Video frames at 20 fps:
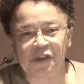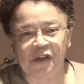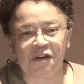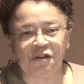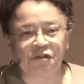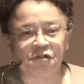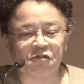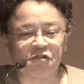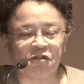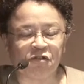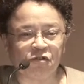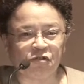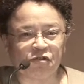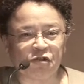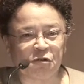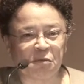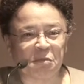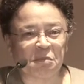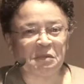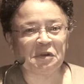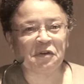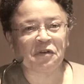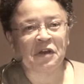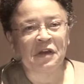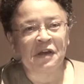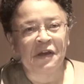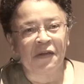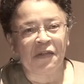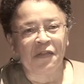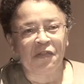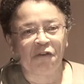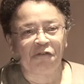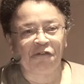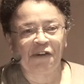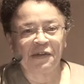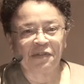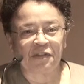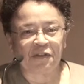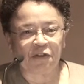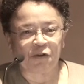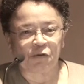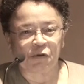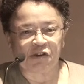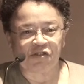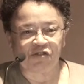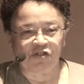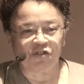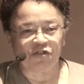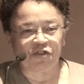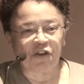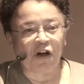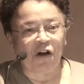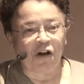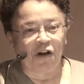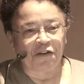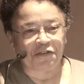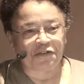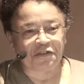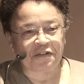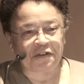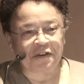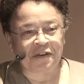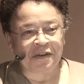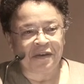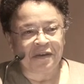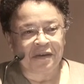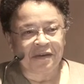The answer is you shouldn't, but the fact that the question's asked